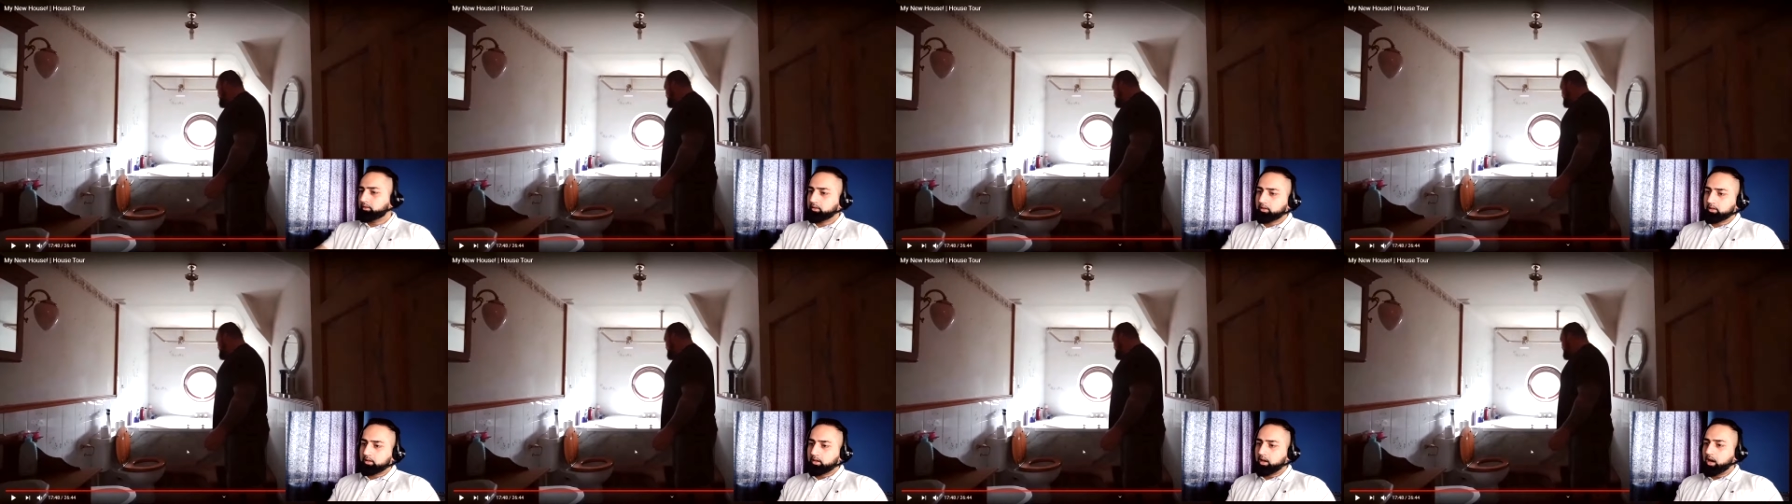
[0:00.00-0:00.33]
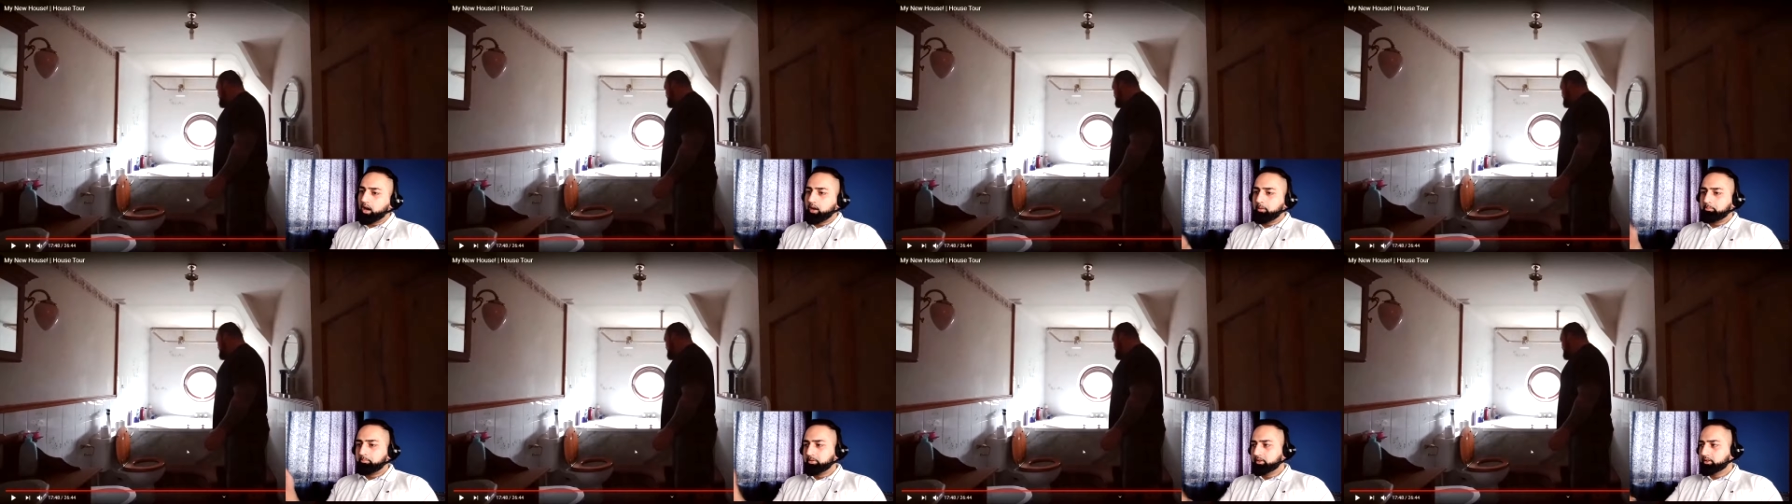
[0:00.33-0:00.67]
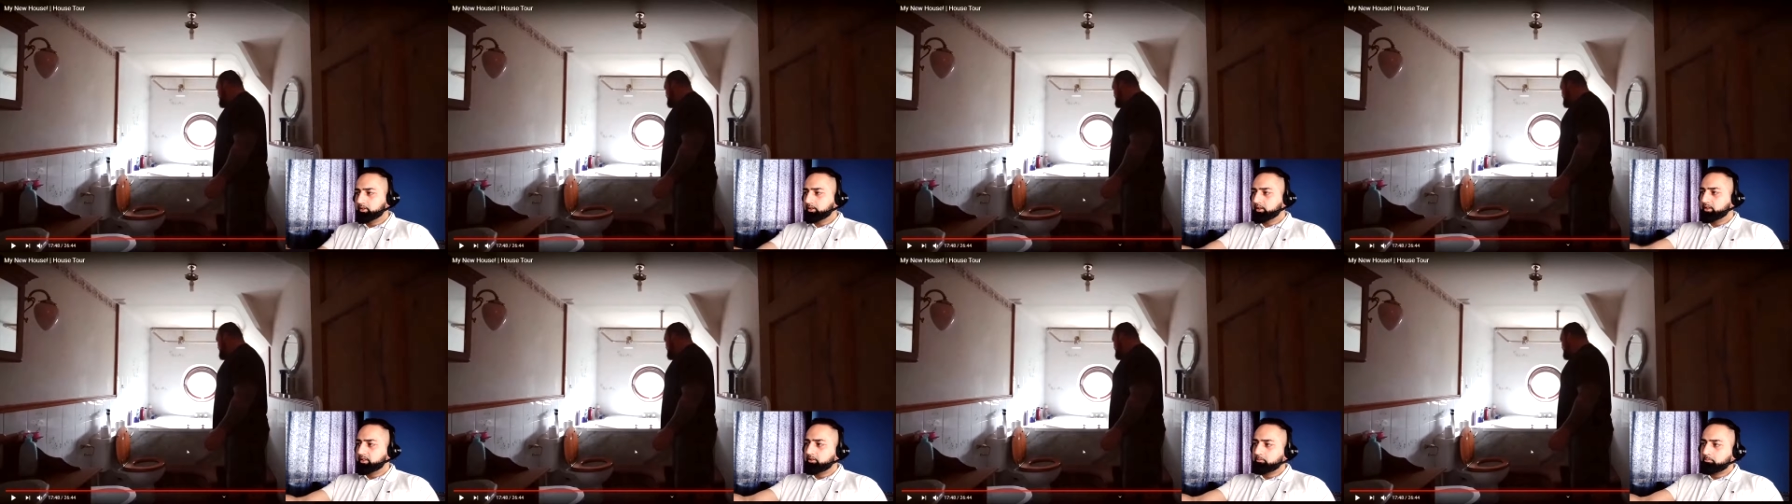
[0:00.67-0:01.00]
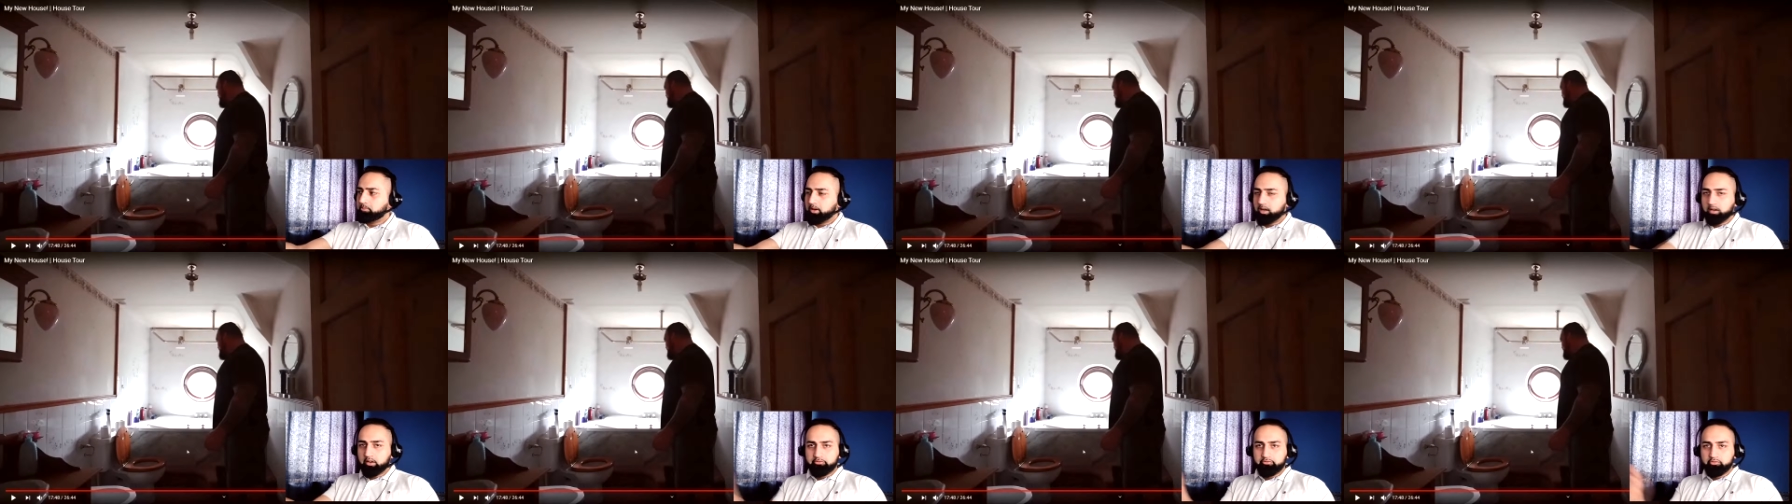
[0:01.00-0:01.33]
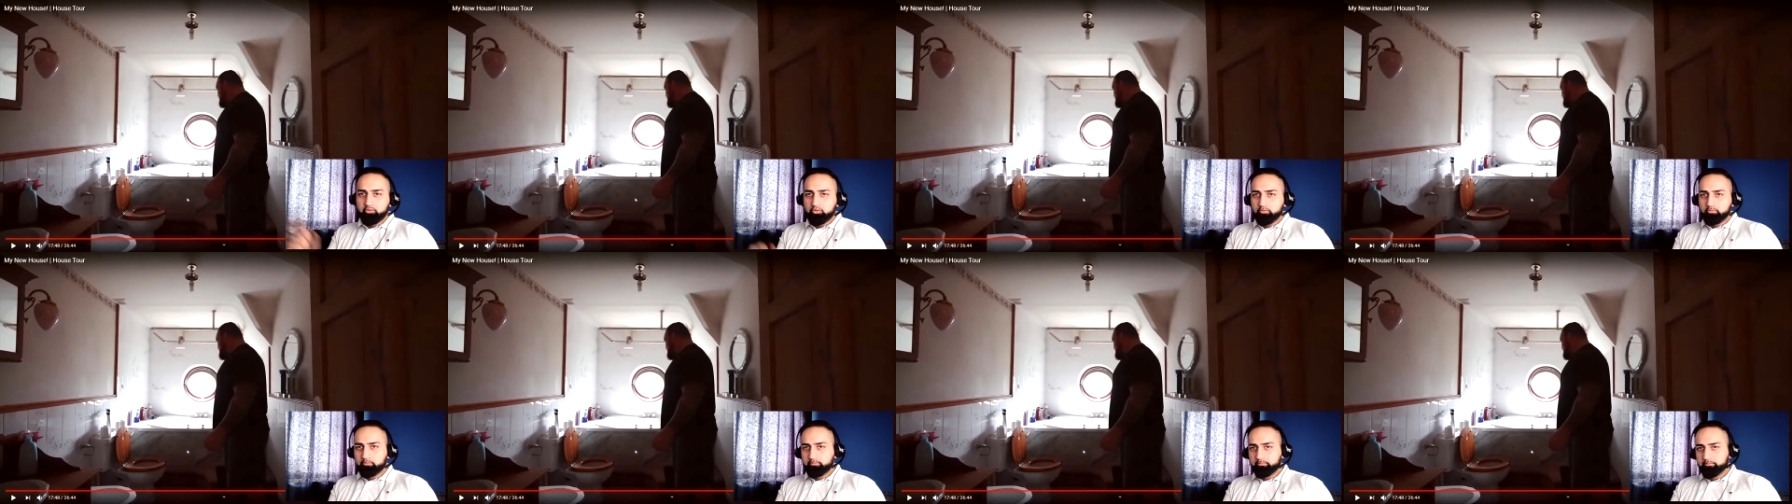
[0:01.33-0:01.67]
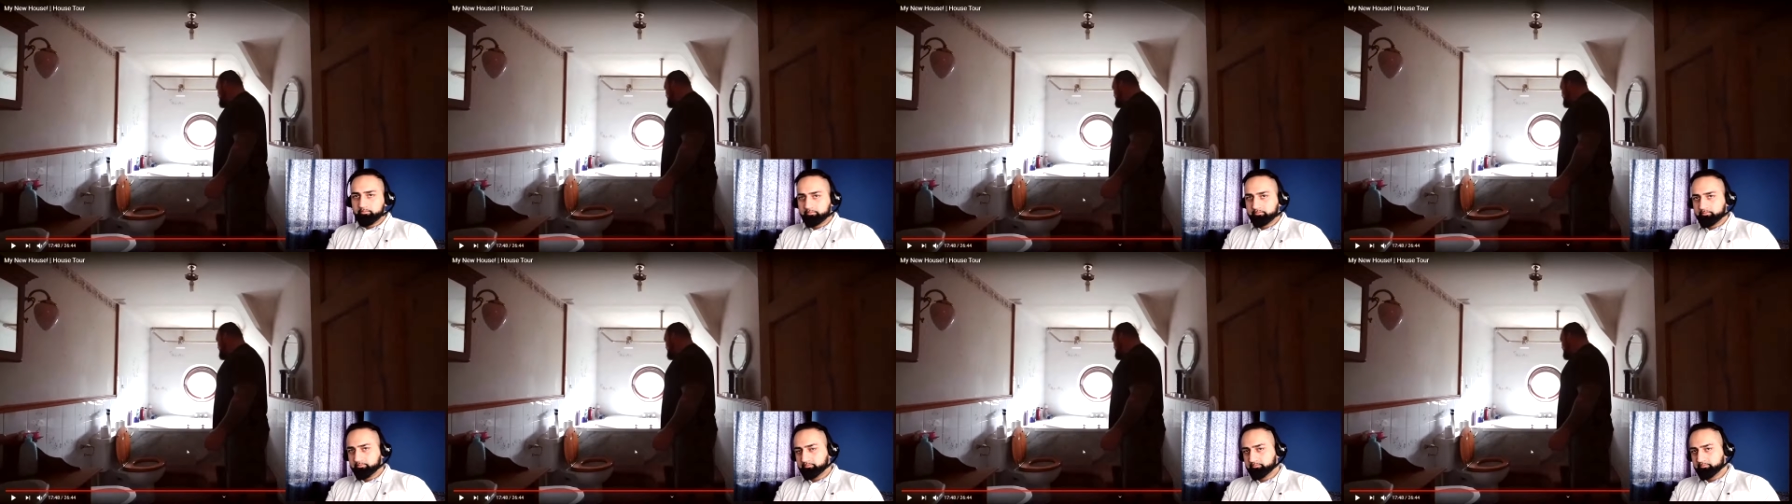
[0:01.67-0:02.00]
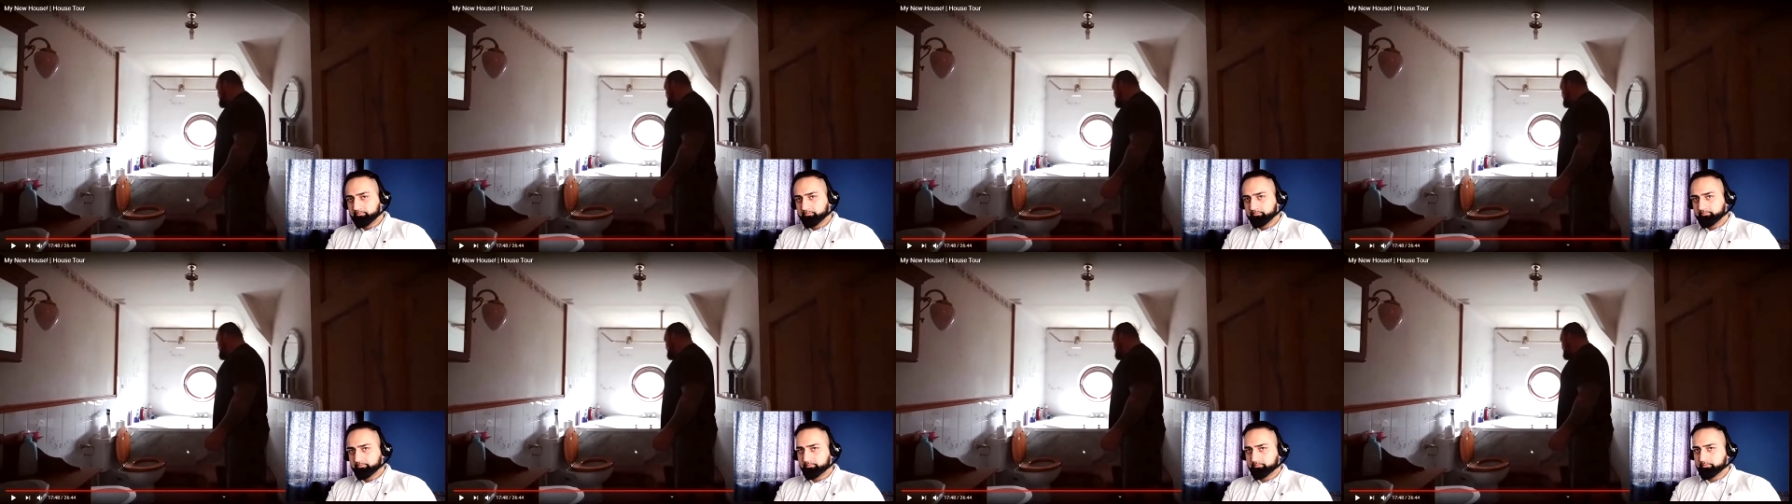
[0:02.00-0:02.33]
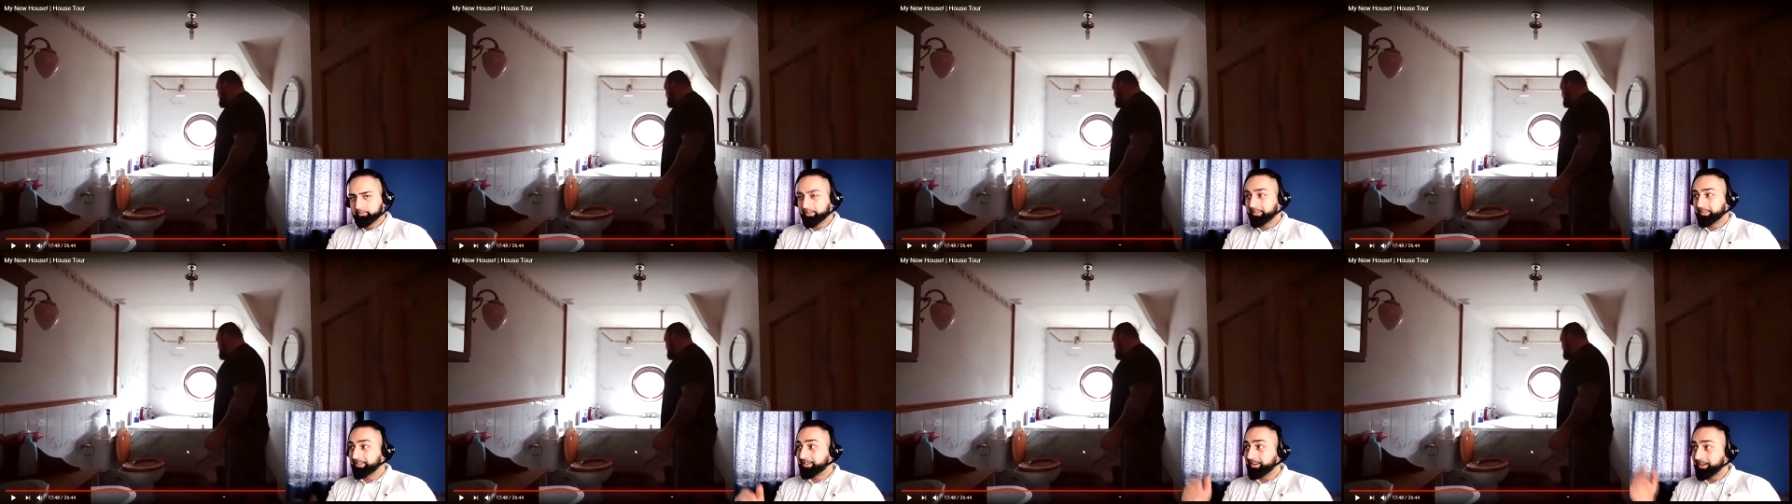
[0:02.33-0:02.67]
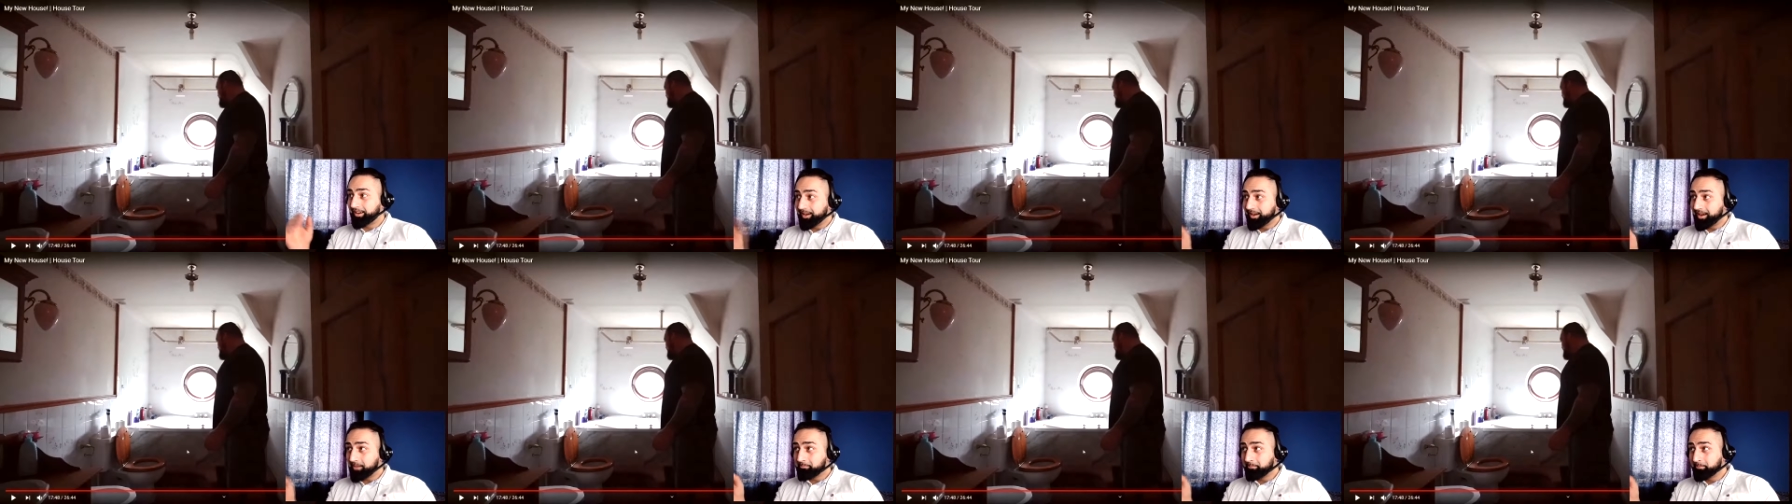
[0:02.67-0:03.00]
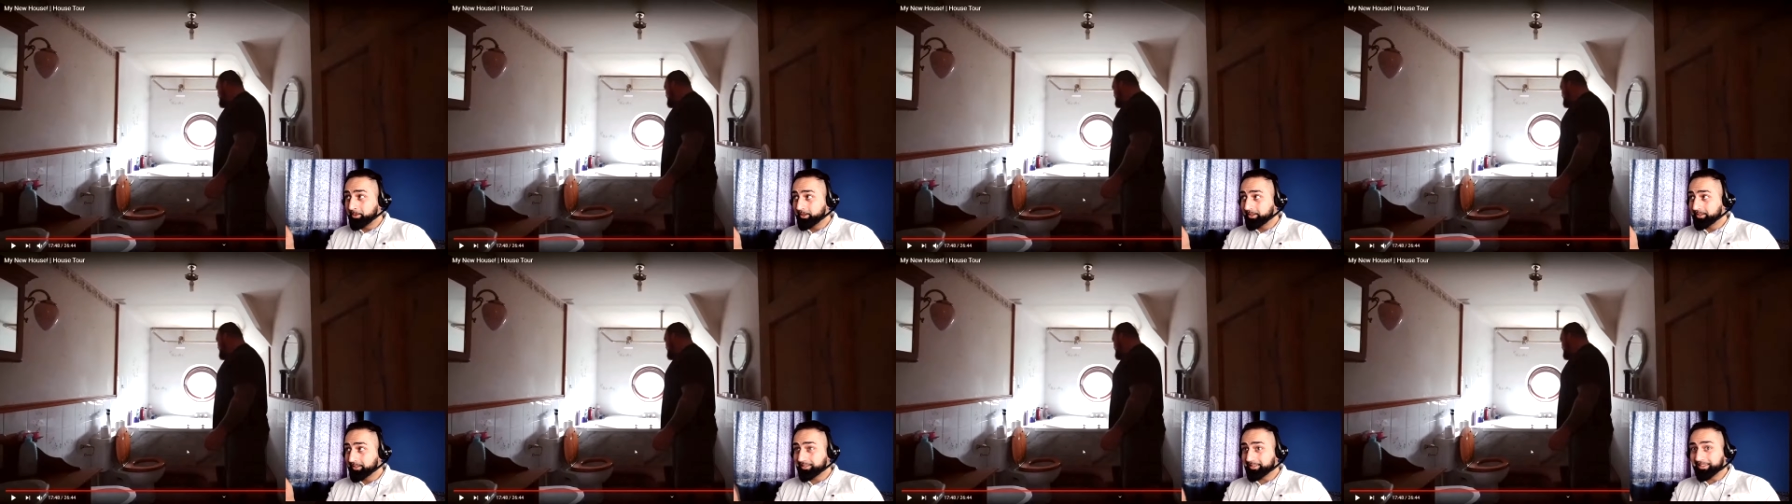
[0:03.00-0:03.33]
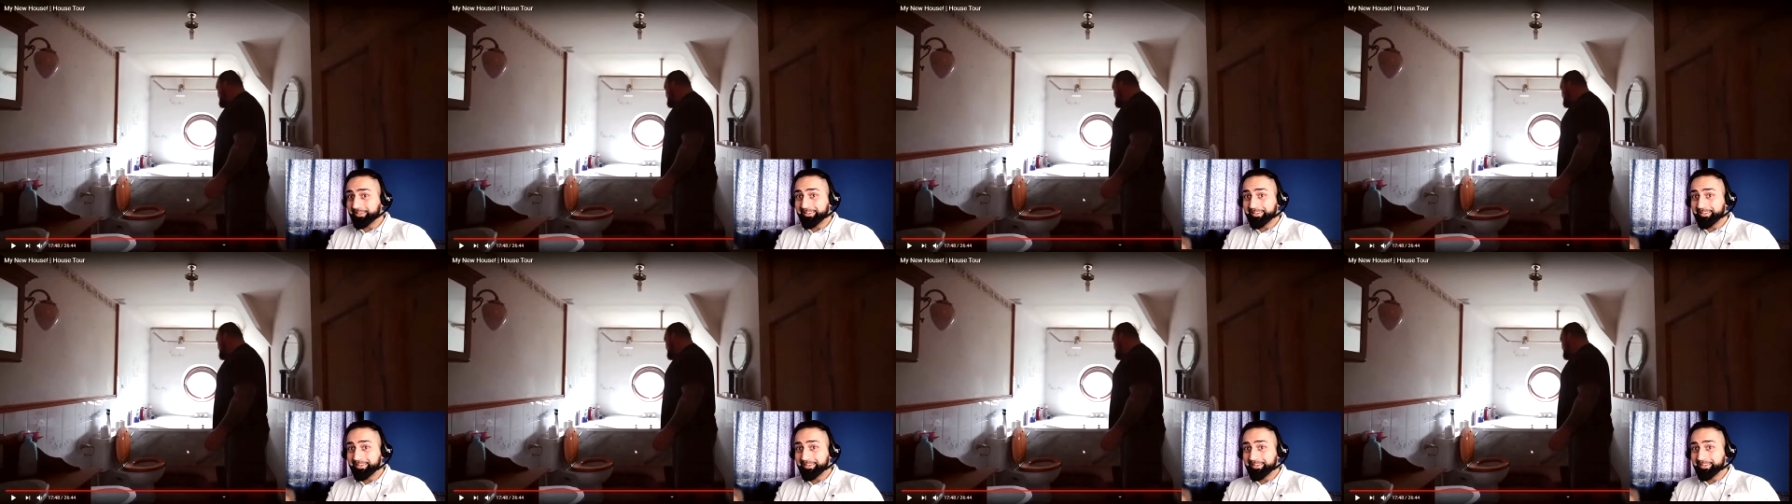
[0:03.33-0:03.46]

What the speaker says: Carpet in the bathroom. Carpet